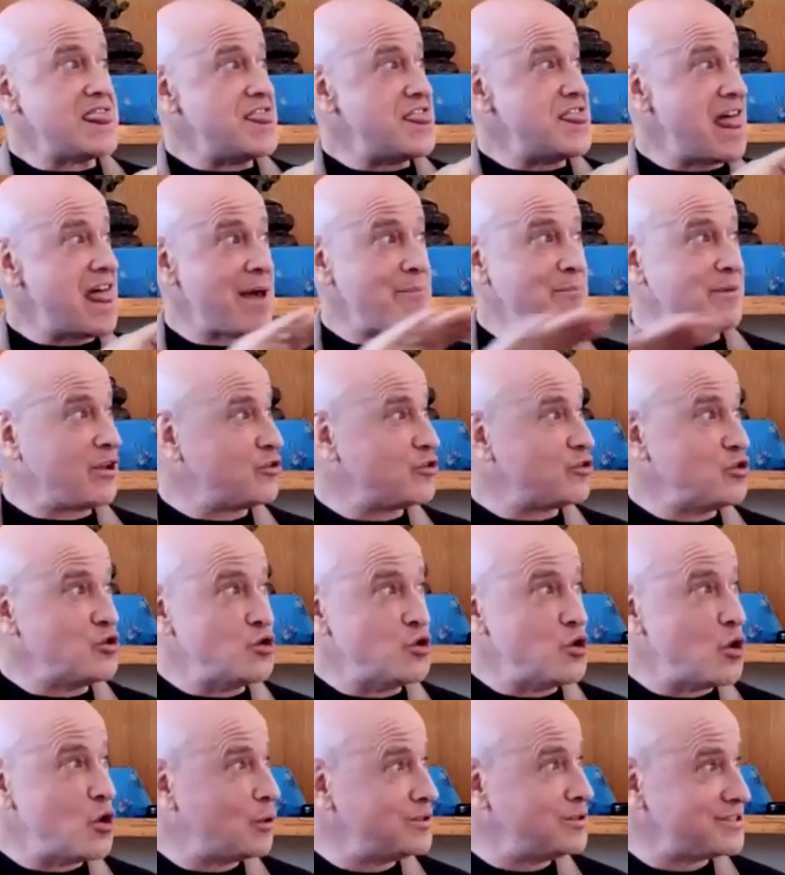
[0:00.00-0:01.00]
That makes
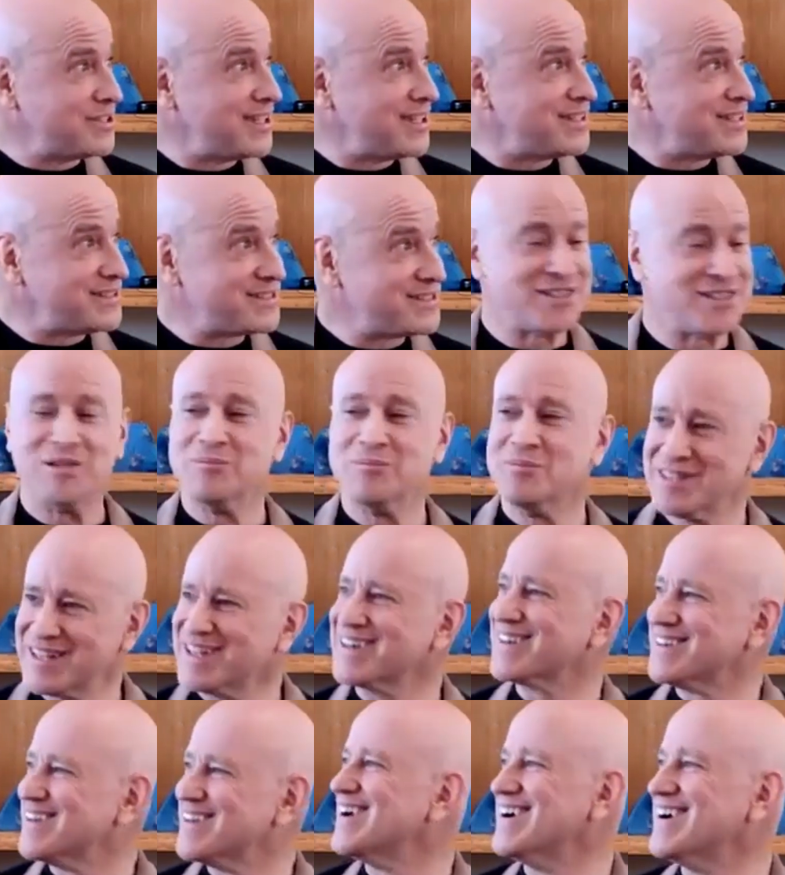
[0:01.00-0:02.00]
no sense. You'd be like,
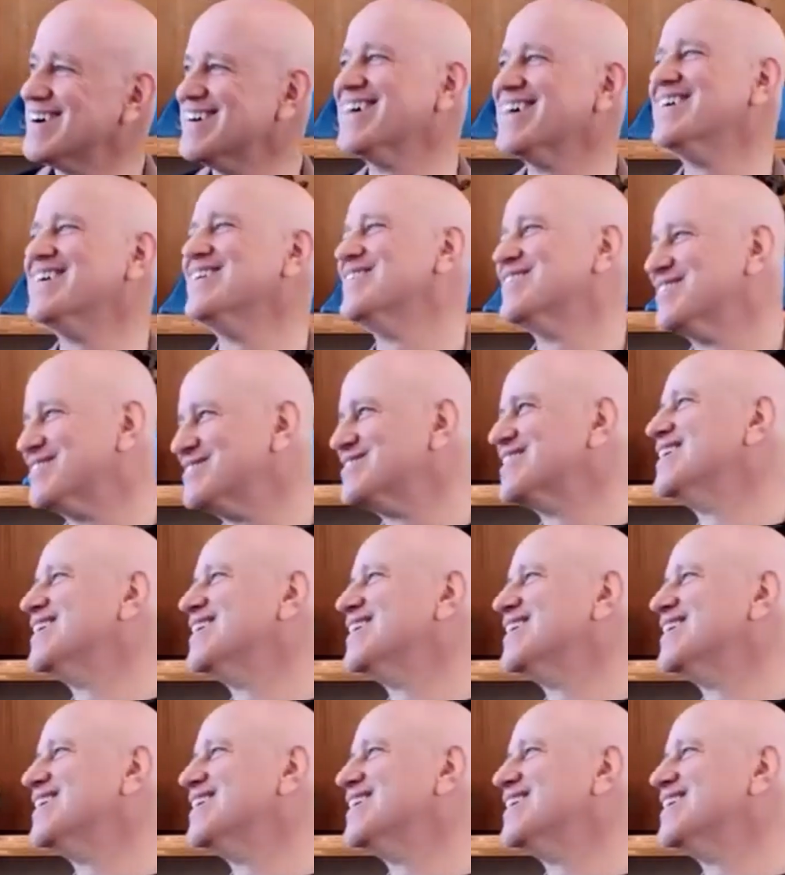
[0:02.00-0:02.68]
yeah,